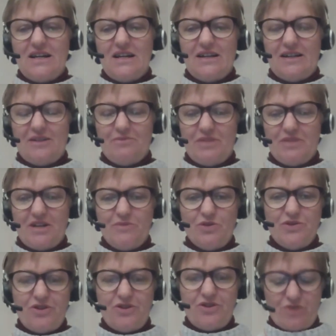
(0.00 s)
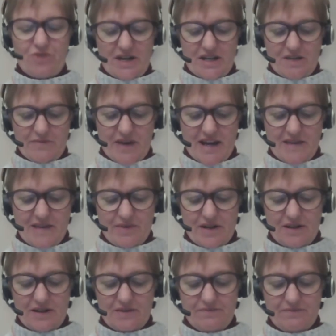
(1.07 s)
But I'm also writing a
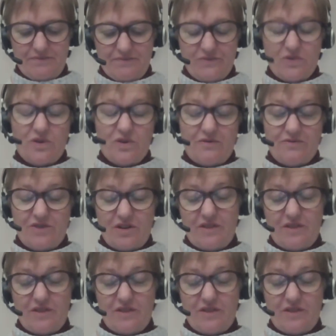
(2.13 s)
paper I've